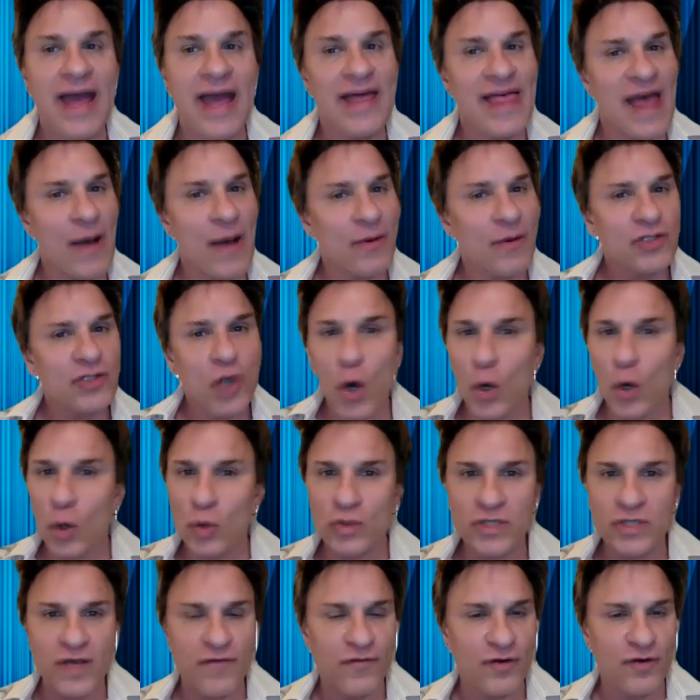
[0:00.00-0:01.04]
and that was a
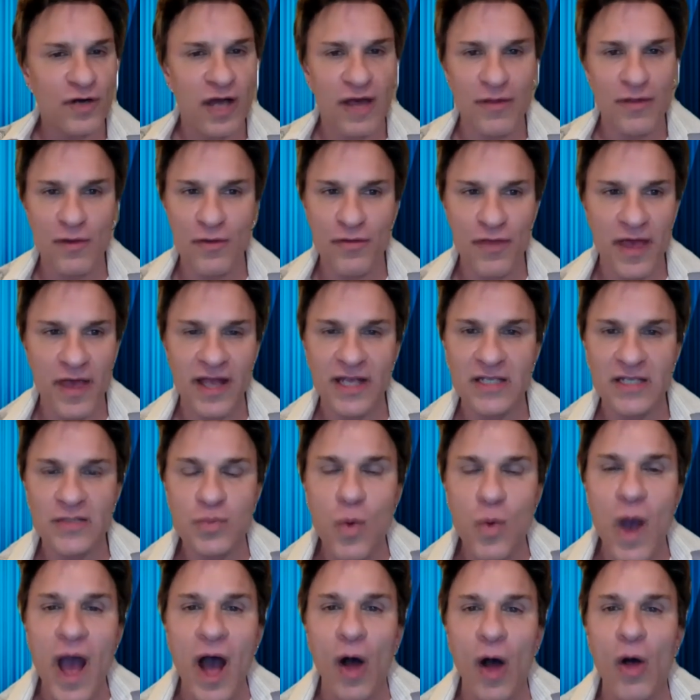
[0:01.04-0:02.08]
whole different other thing as
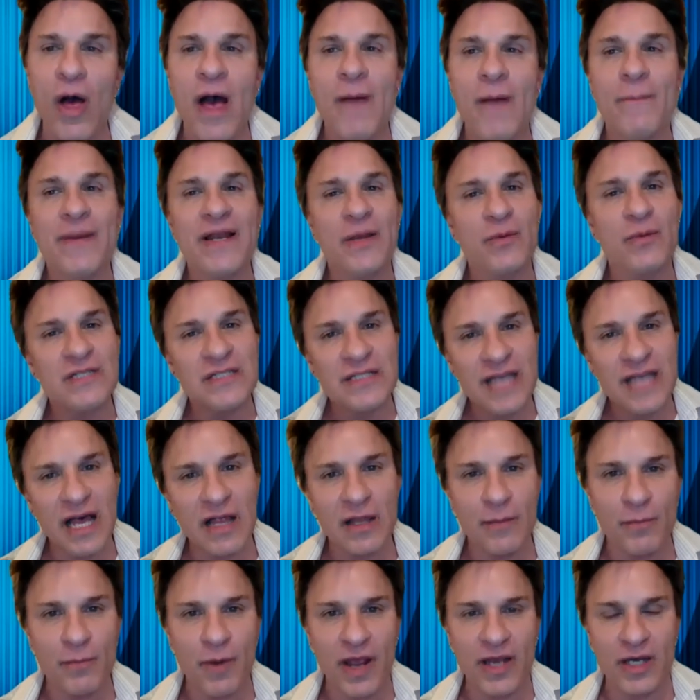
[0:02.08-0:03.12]
well but it was
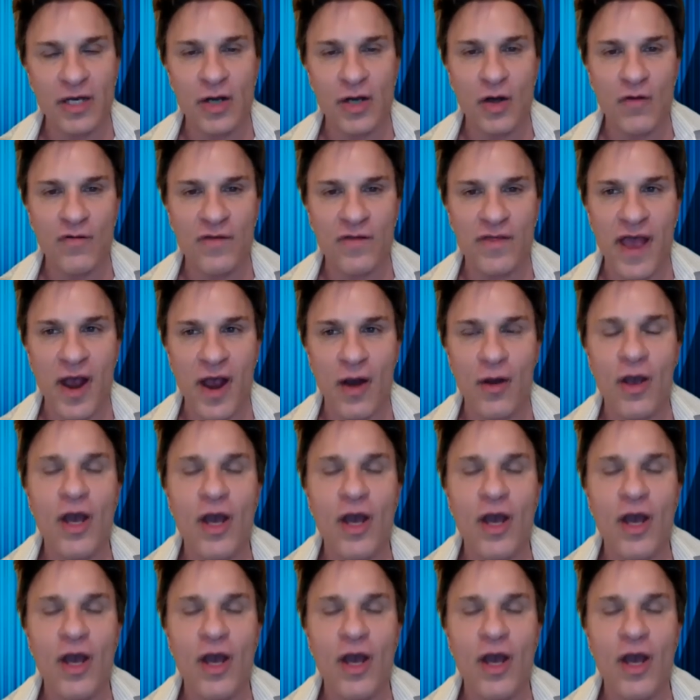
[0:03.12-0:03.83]
celebrated over there